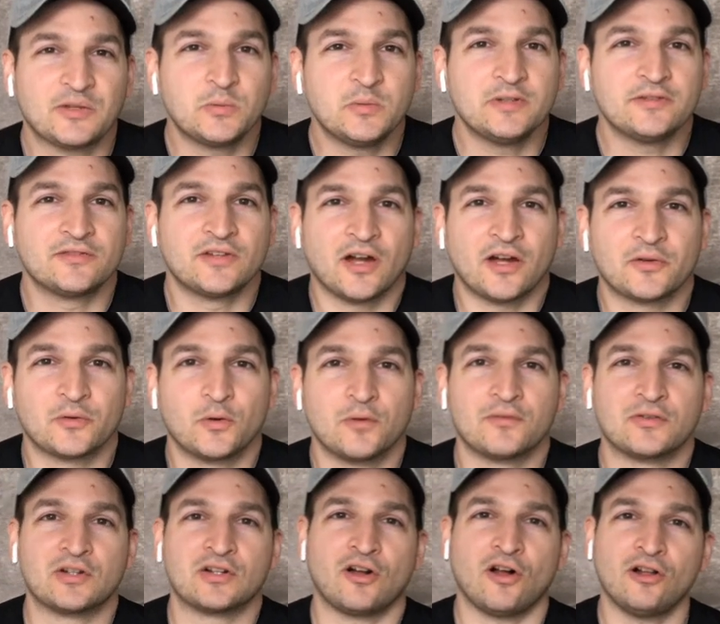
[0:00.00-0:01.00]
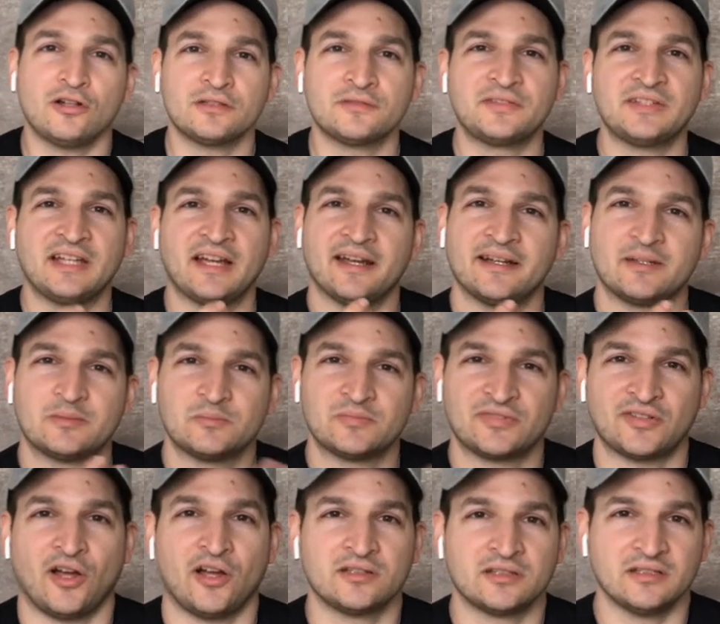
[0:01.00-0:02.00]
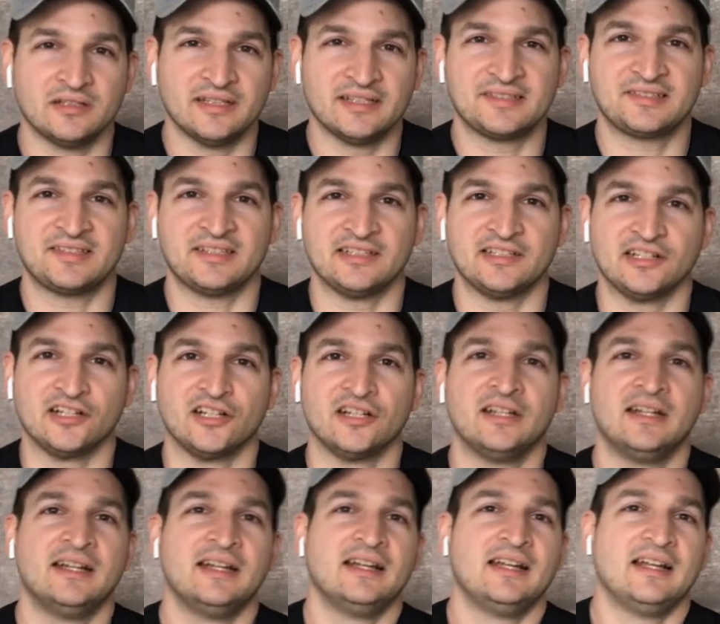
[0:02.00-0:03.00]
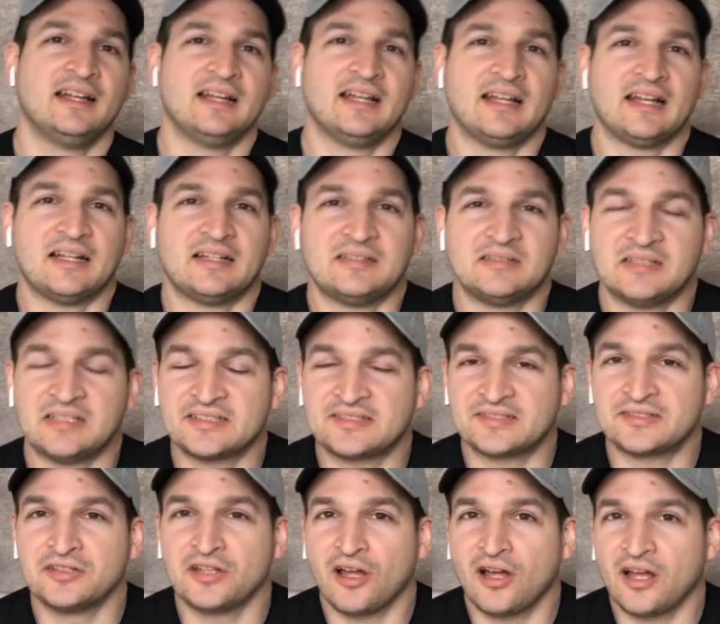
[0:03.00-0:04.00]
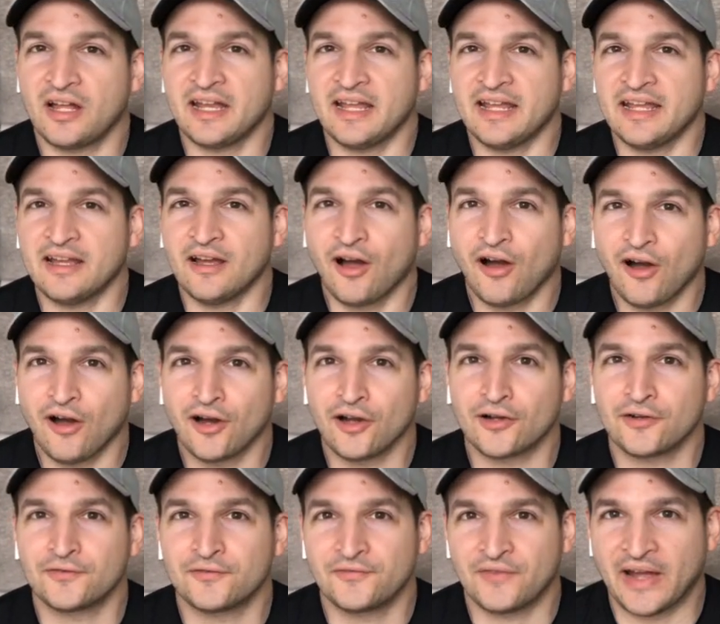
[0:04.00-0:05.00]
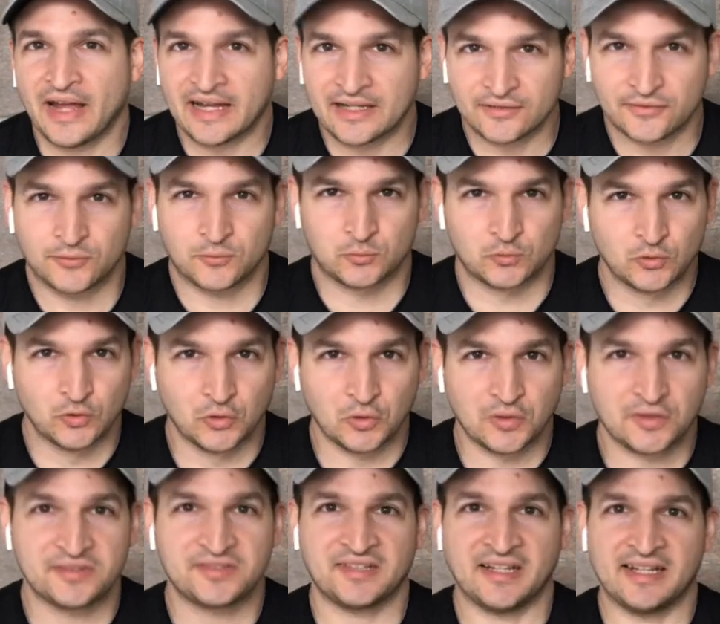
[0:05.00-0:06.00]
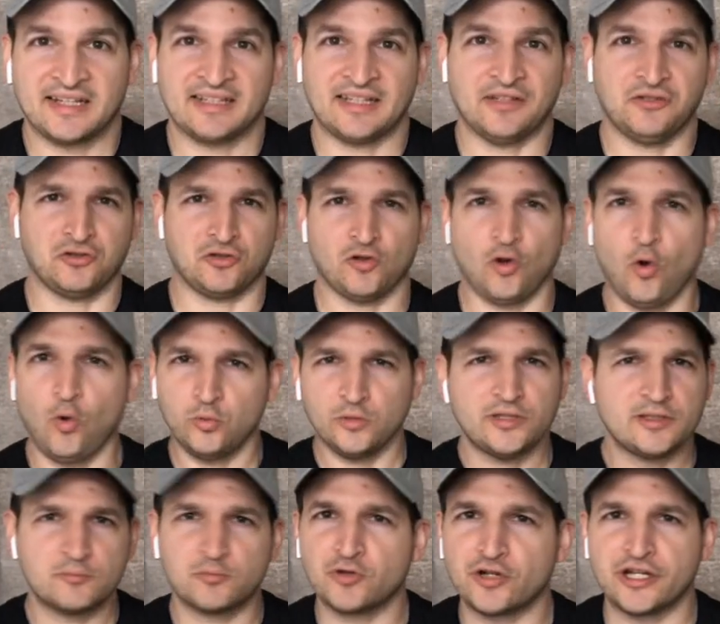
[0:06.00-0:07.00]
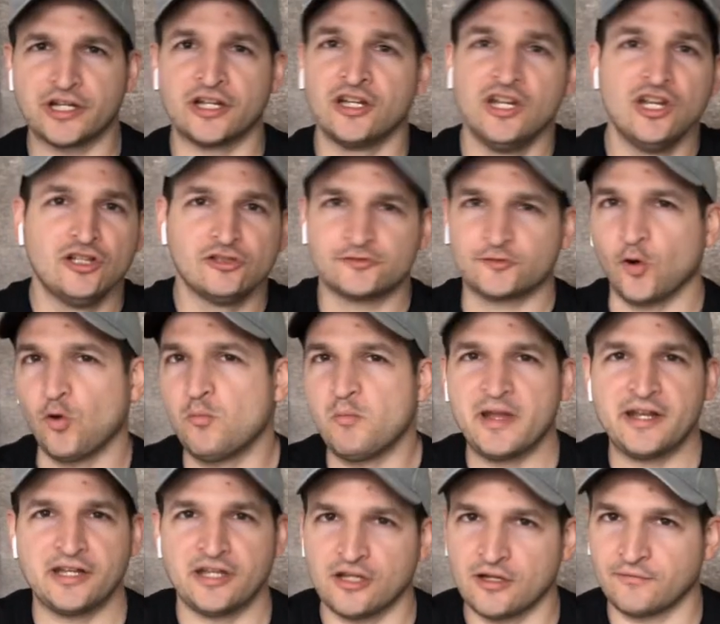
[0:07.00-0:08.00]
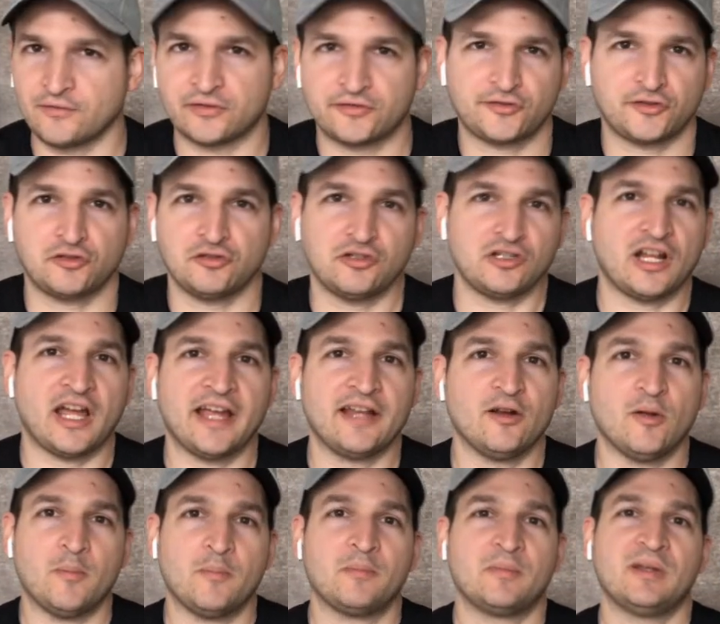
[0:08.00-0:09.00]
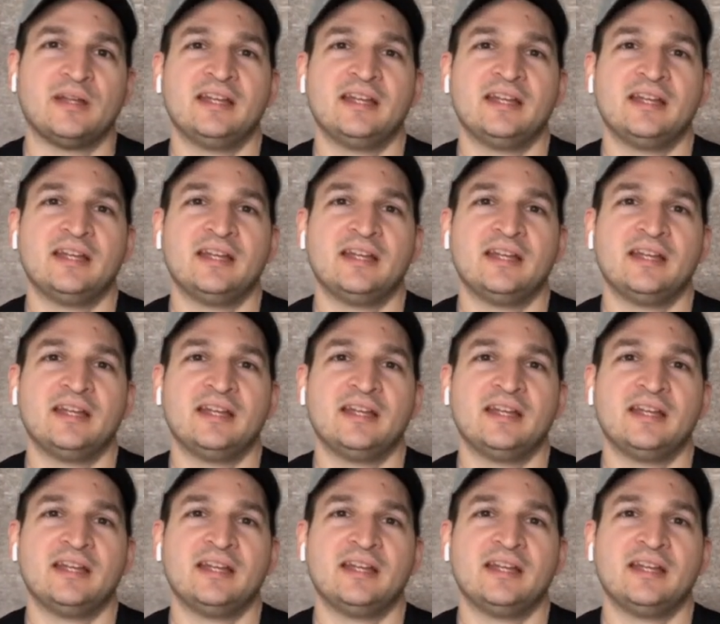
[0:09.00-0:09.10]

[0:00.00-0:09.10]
that we've gone over all of the items on the list here, it's not a hard, fast rule saying that you can only bring so many of a certain item.